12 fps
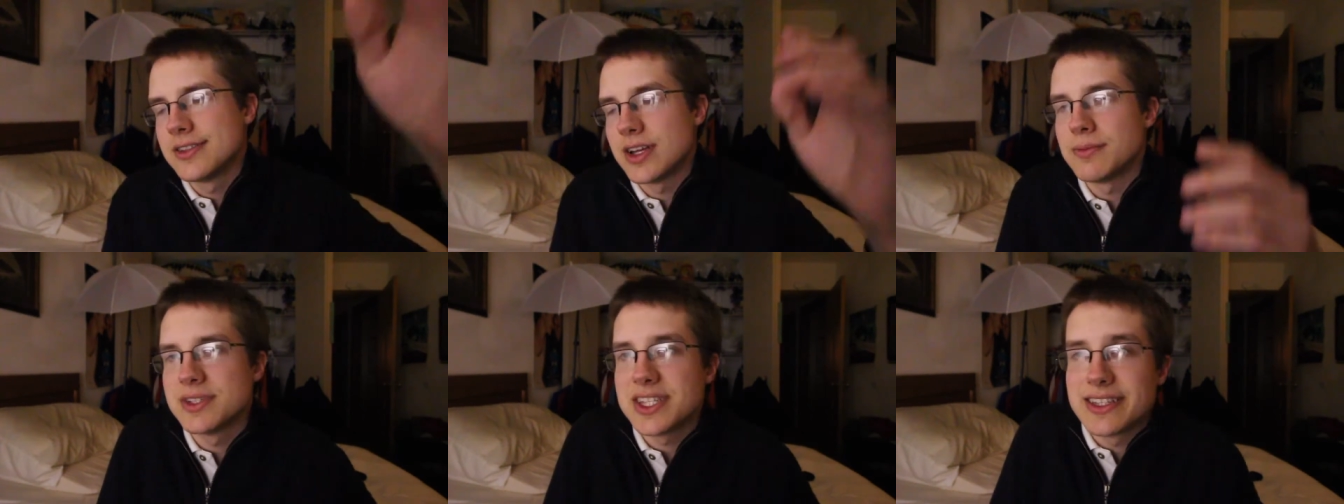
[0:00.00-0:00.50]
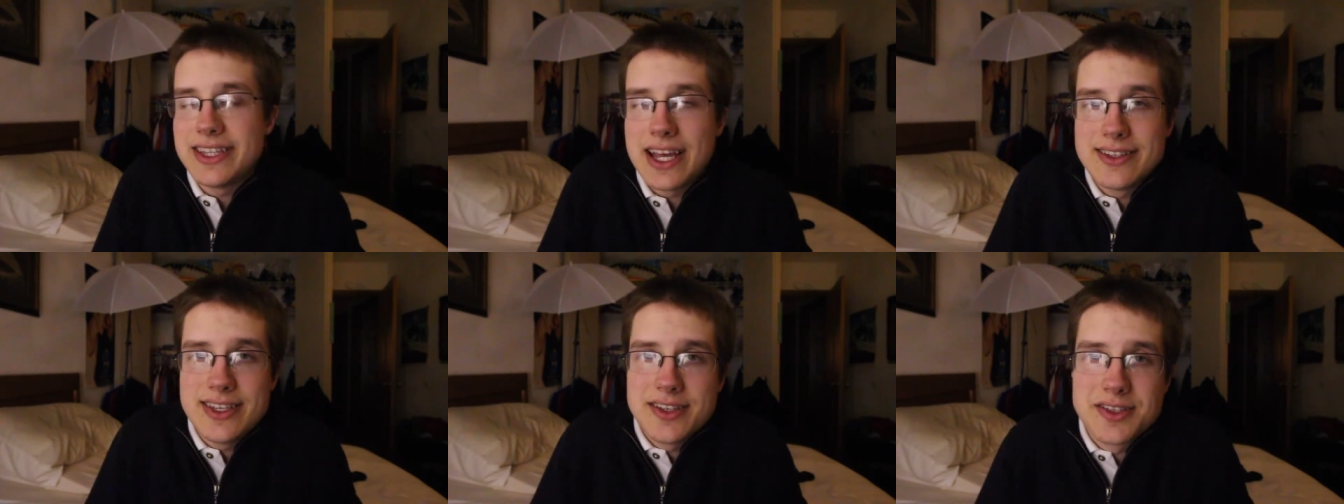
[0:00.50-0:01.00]
It's almost like the
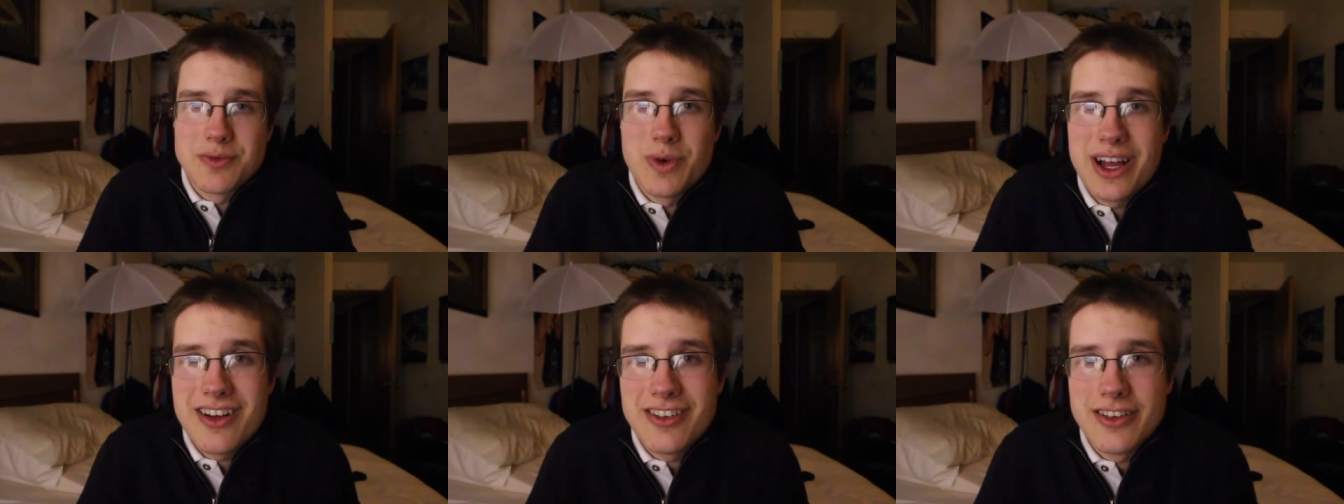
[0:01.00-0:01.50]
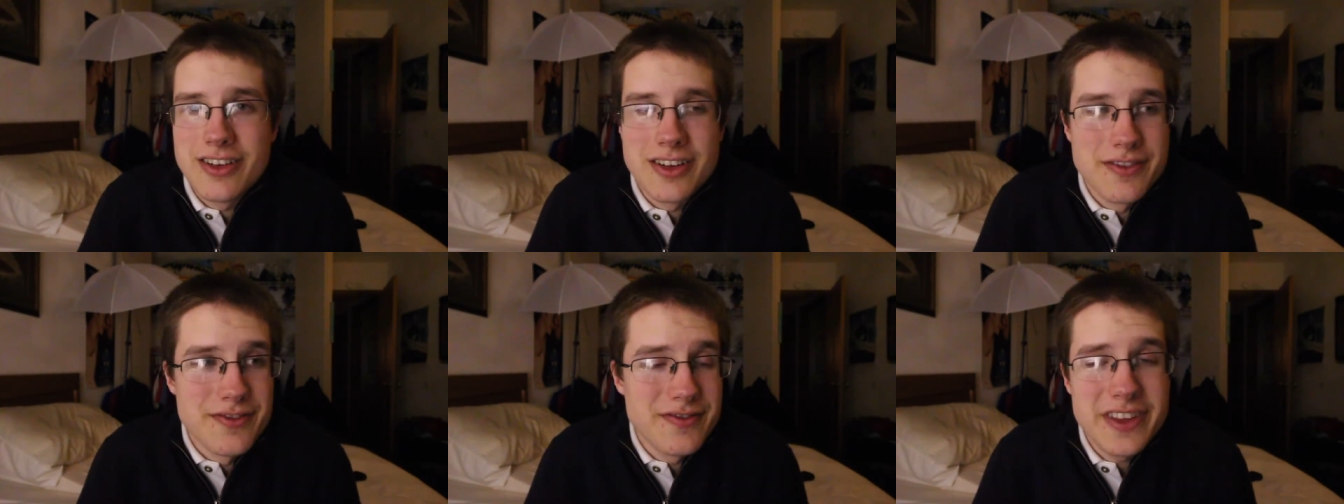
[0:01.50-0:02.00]
idea as well
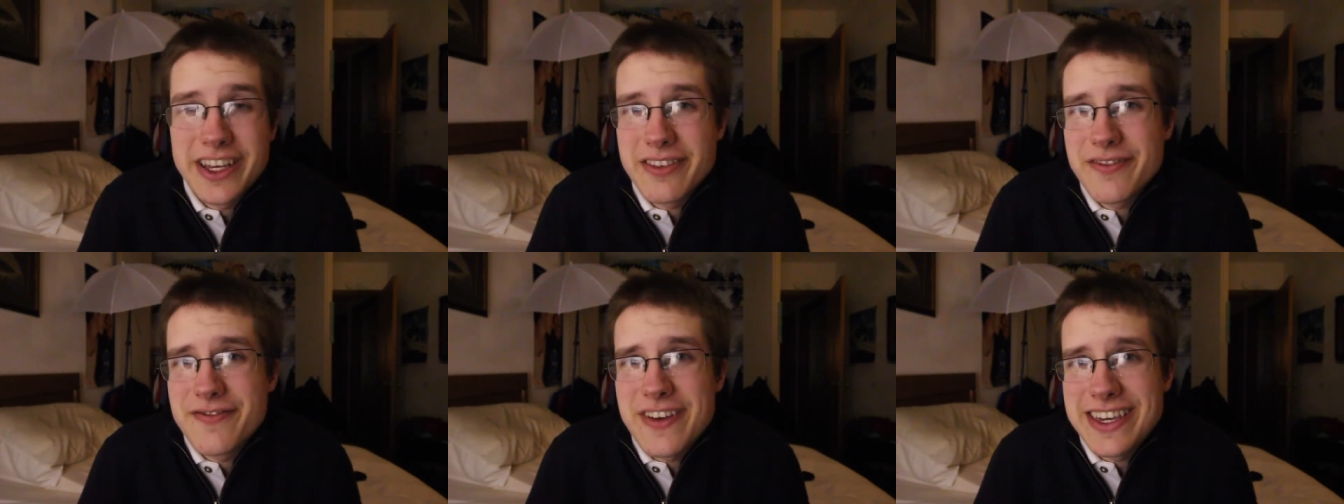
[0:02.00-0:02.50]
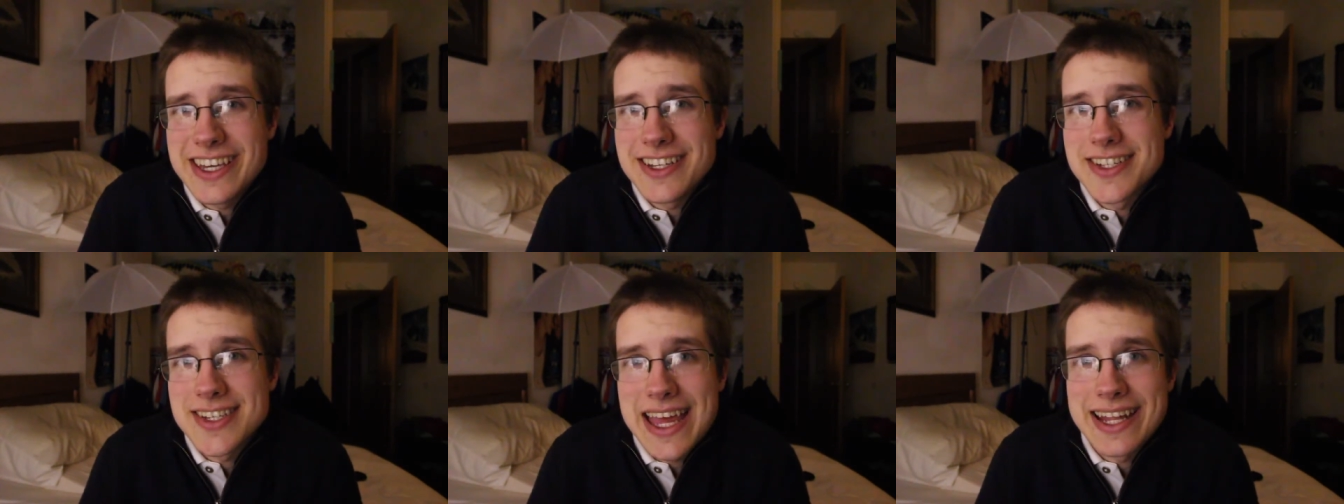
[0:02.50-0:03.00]
of like faking
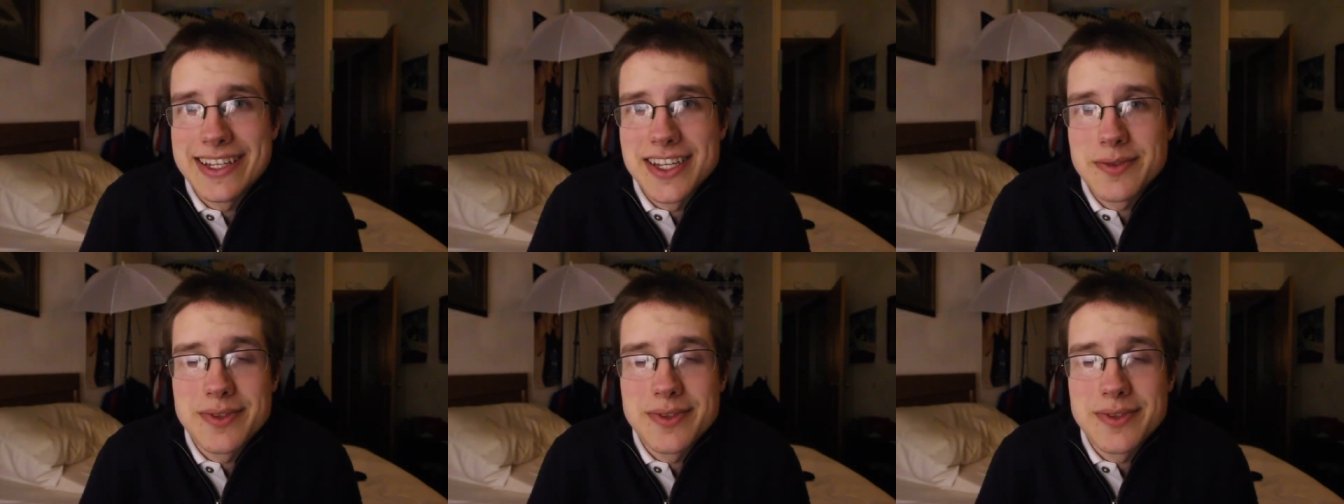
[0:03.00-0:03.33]
sadness.